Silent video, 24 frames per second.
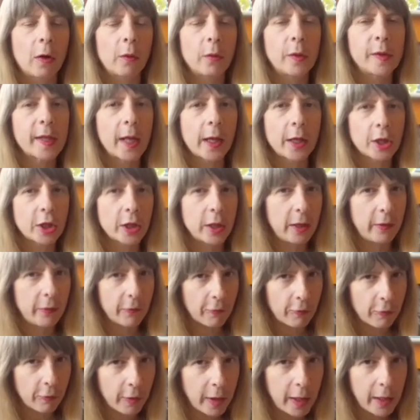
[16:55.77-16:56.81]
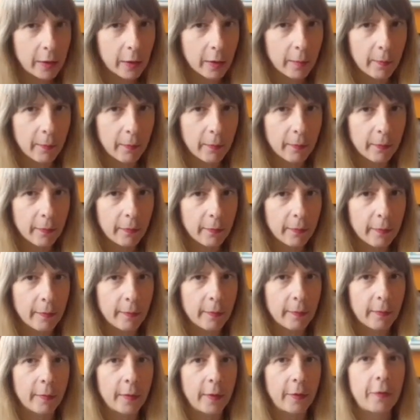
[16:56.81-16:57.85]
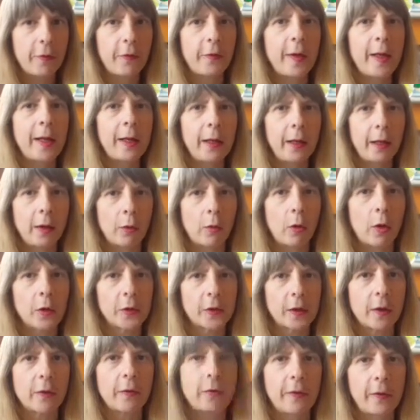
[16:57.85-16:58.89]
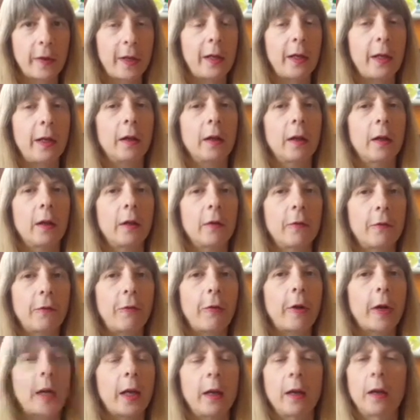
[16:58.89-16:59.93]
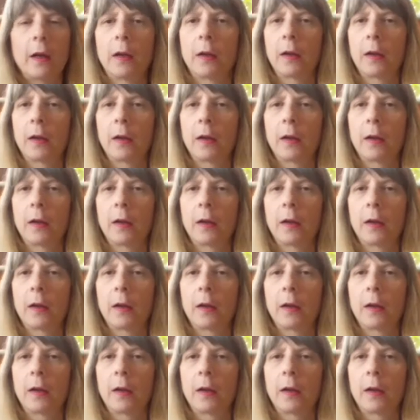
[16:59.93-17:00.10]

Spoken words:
was actually freedom. The feeling was of feeling free.